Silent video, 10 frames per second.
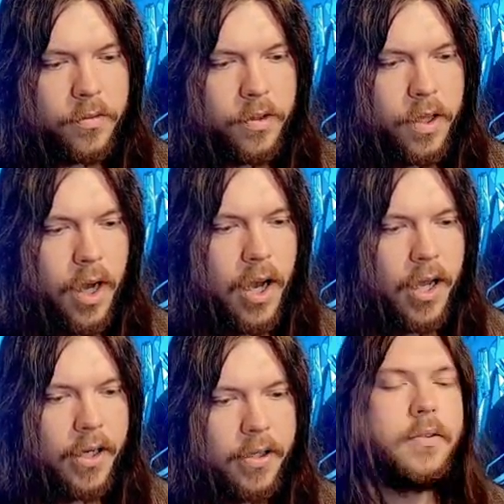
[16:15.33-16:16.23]

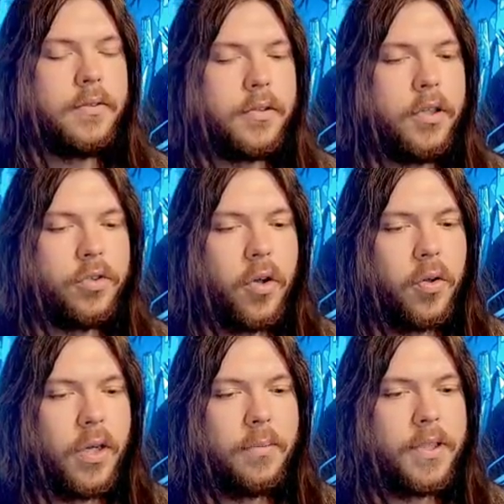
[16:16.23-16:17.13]
God,
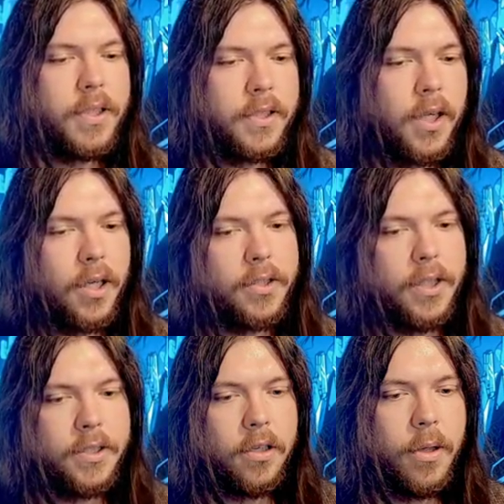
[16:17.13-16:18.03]
controlling him sucks, and
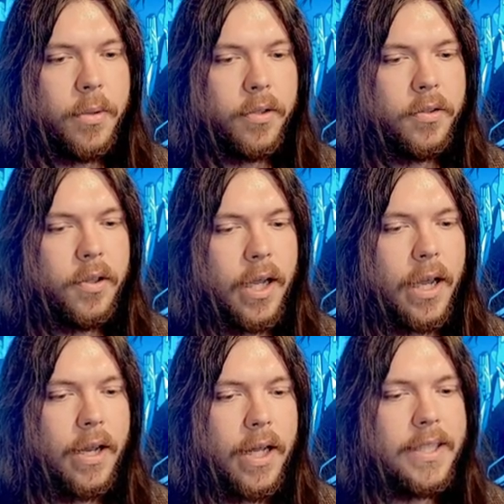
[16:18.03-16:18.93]
it's gonna make me, like,
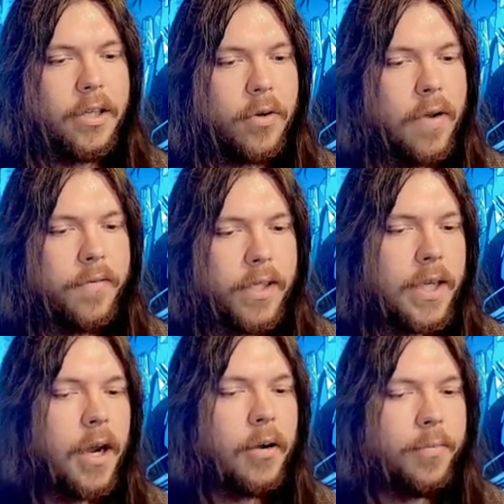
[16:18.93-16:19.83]
unless I drive the
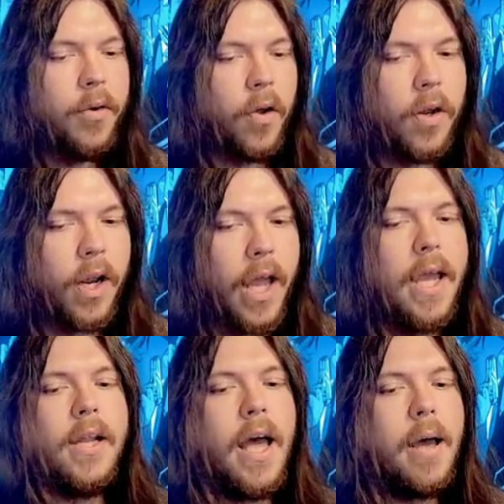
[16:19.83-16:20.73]
entire boat on
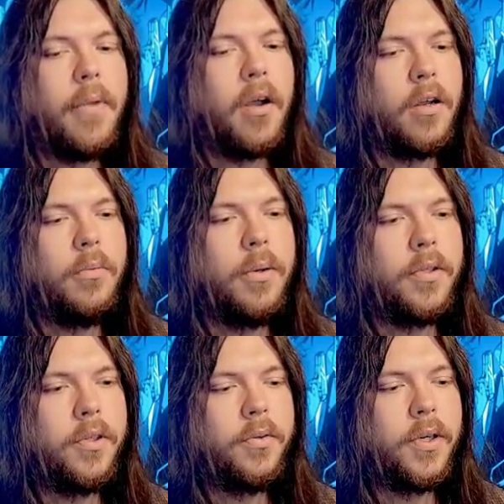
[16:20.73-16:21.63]
land, I'm not gonna be able
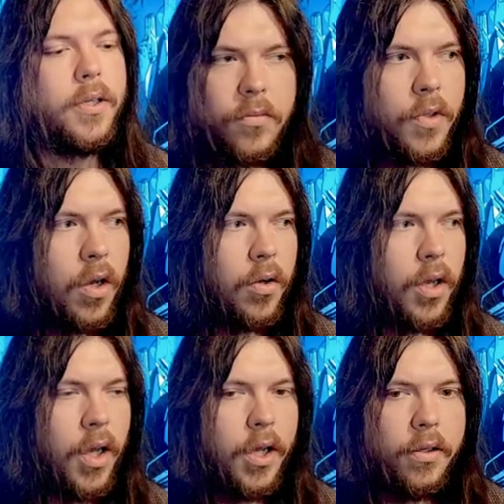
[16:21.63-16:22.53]
to do it.
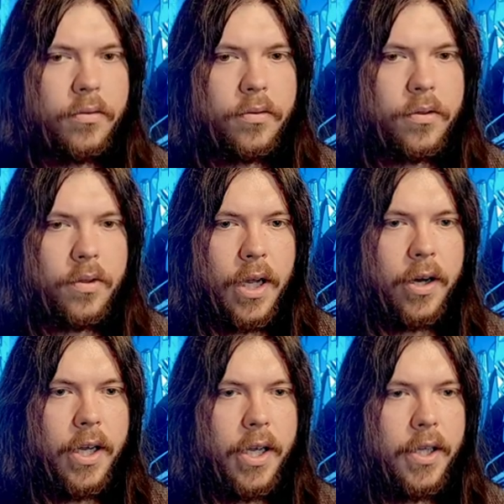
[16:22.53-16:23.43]
Okay,
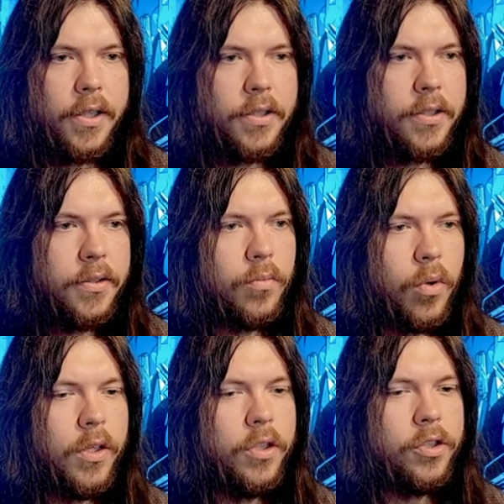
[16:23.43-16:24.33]
there he is.
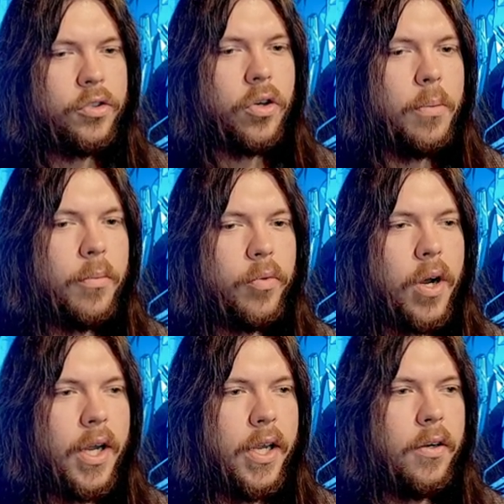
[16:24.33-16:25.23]
Why don't you just drop him
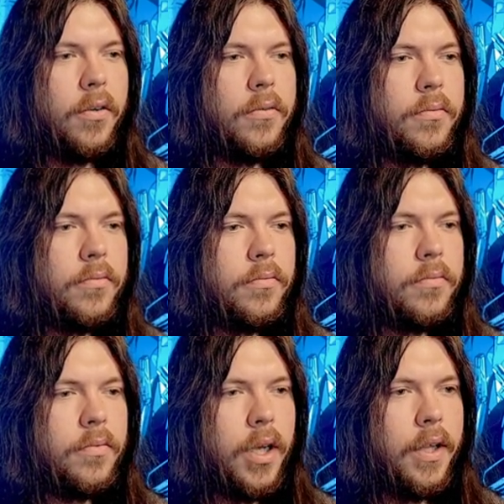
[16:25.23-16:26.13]
right here?
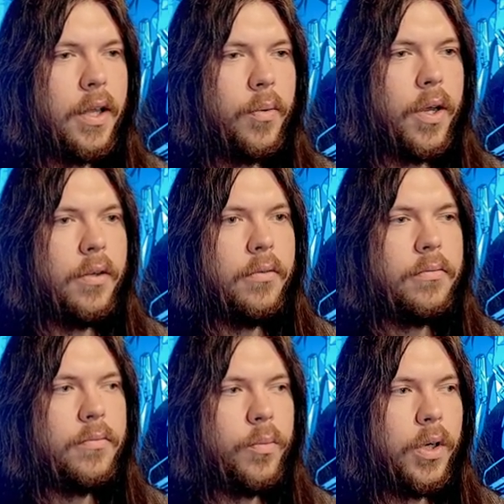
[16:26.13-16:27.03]
That way
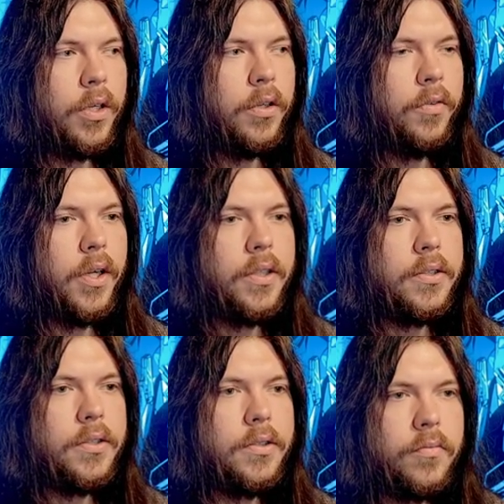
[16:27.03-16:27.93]
we can do
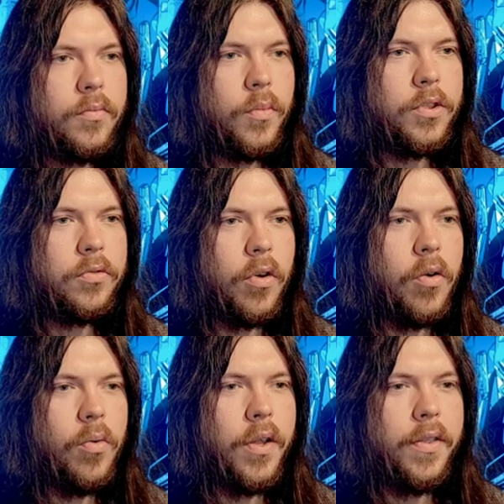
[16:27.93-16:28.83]
this. What's
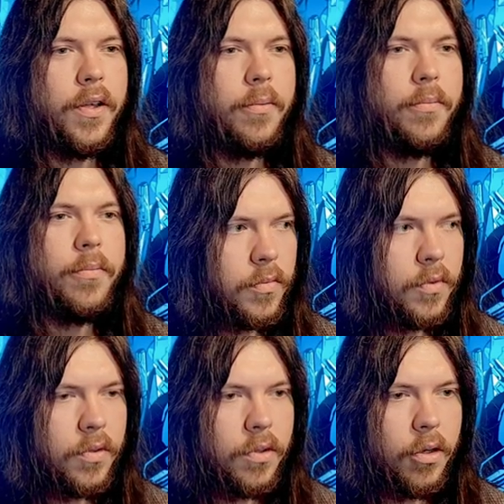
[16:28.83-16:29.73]
wrong with him?
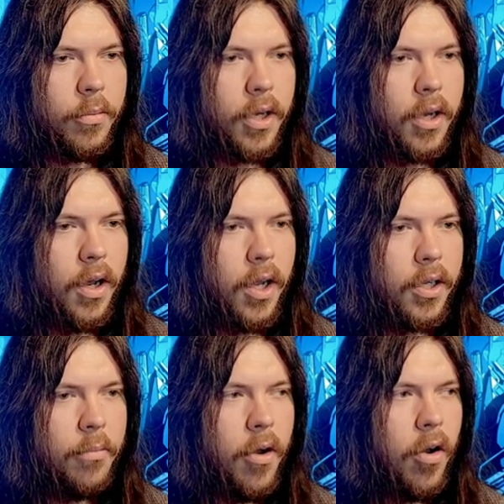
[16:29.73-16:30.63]
Oh my god,
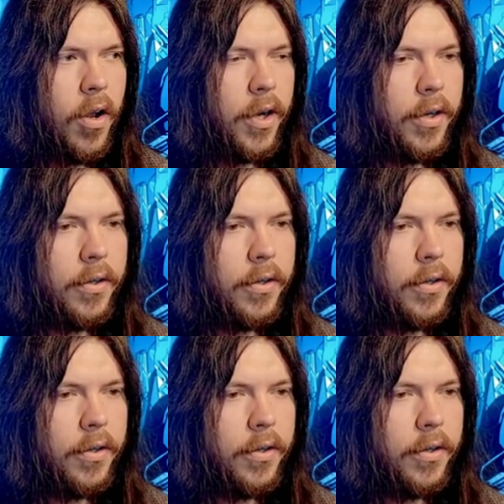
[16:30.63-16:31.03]
come on.